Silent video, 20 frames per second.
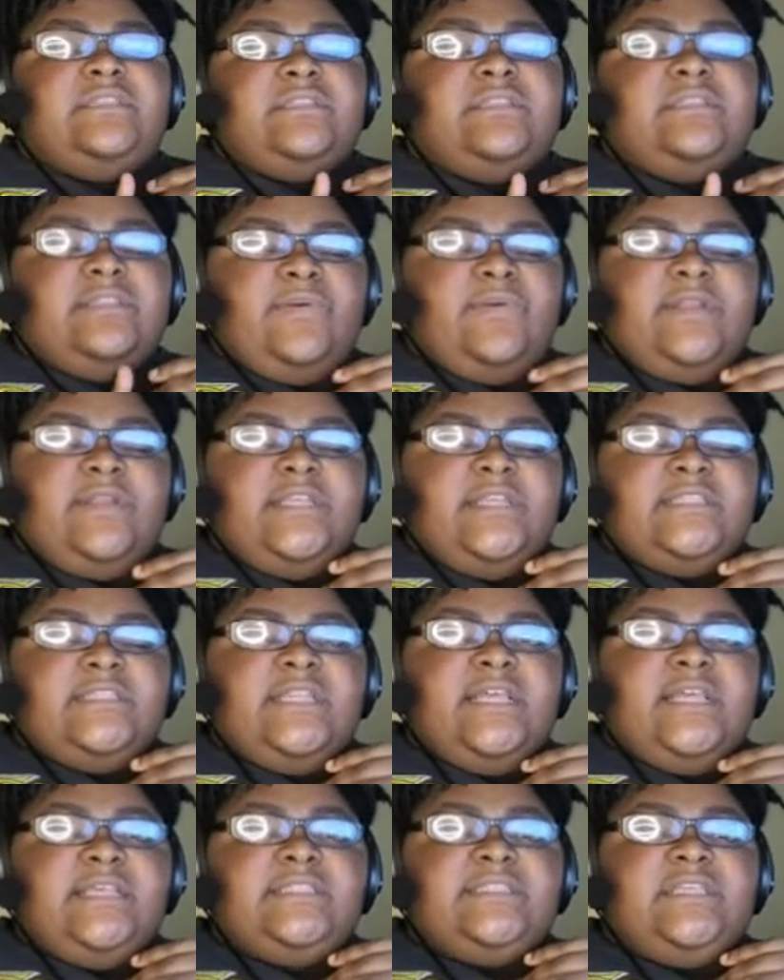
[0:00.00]
Lauren doesn't
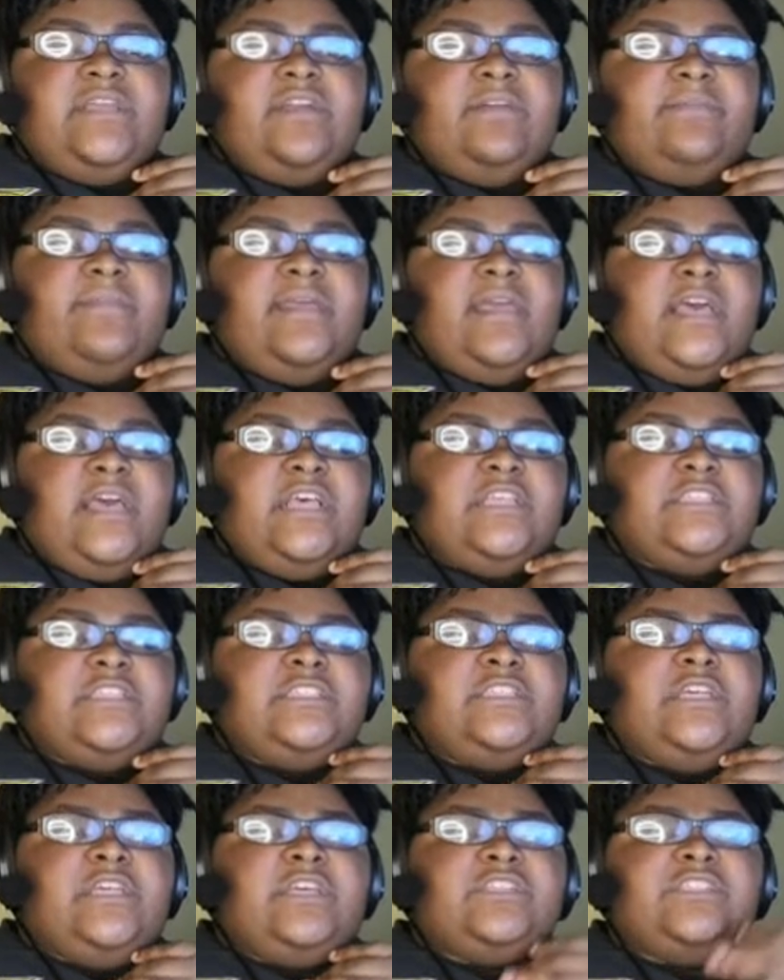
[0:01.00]
like Sarah because
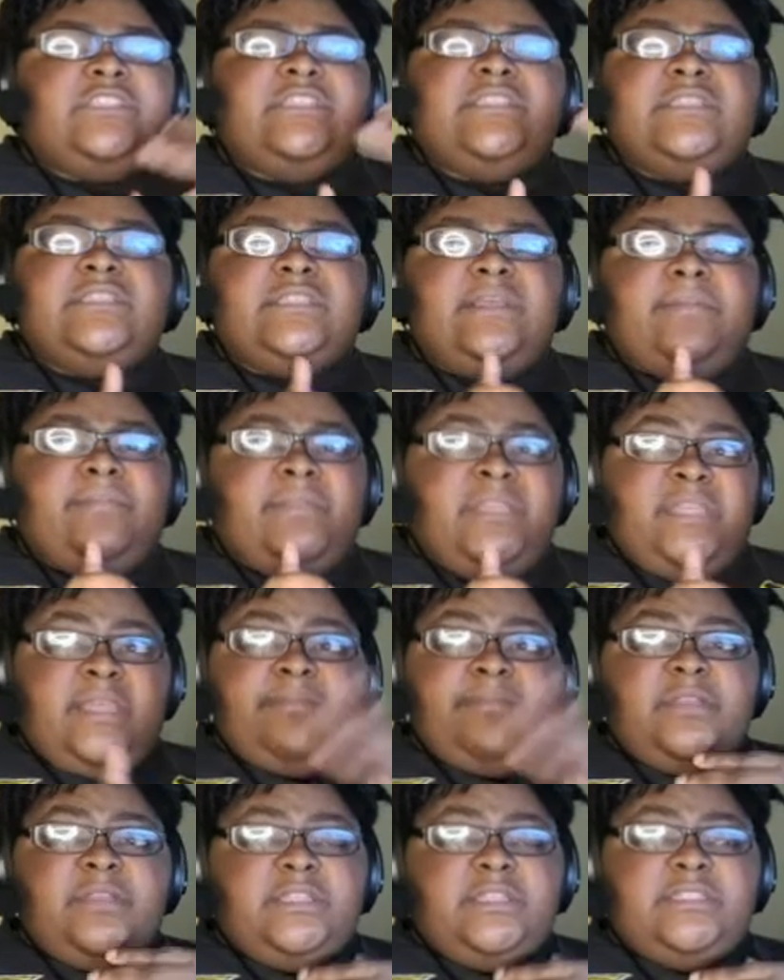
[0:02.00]
she's the
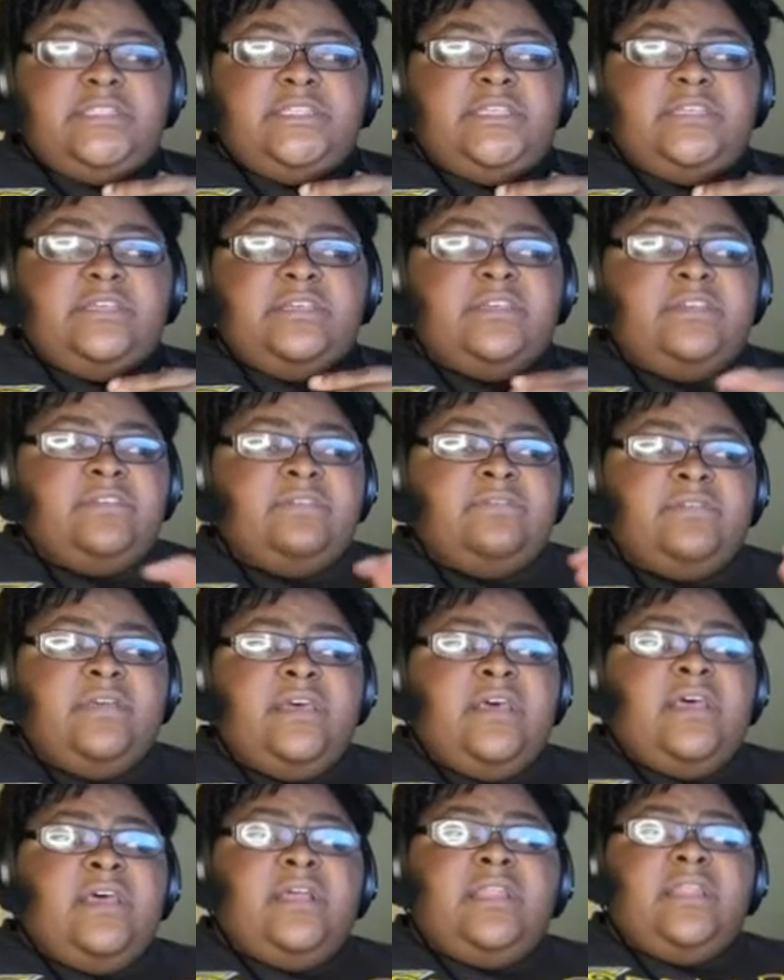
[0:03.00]
manipulative,
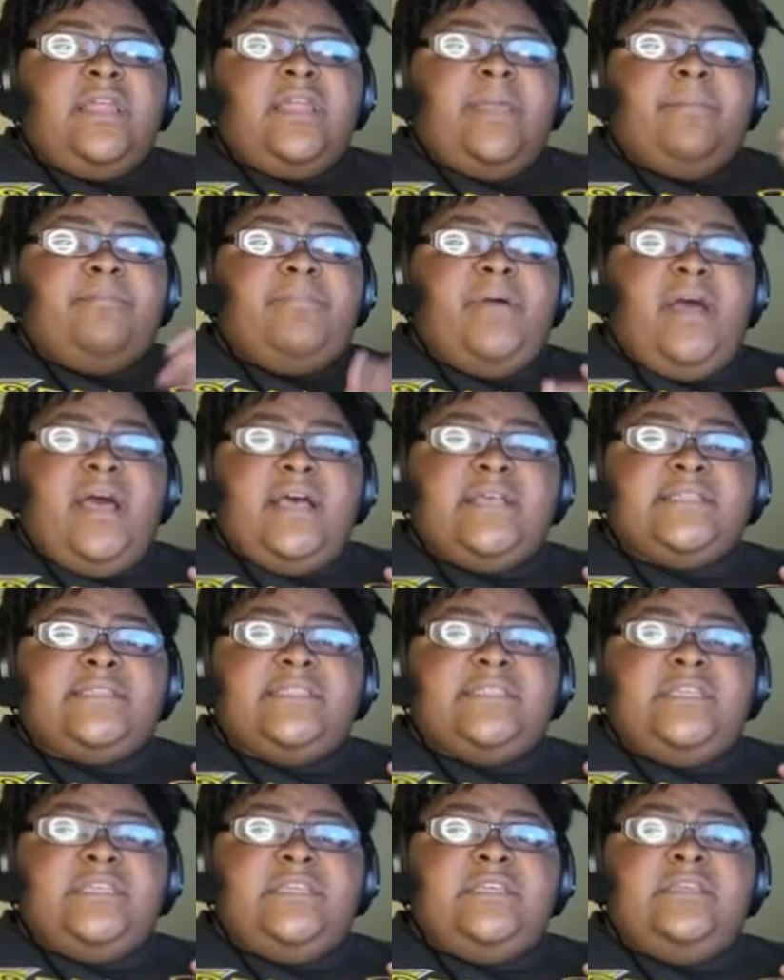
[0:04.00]
like
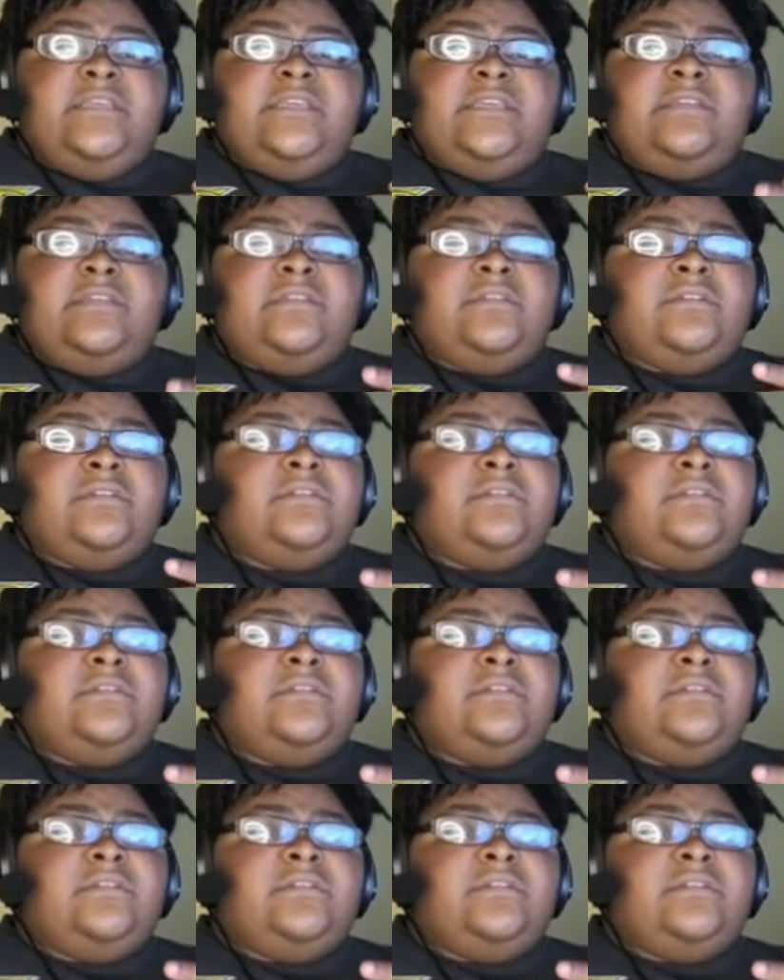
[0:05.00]
bossy,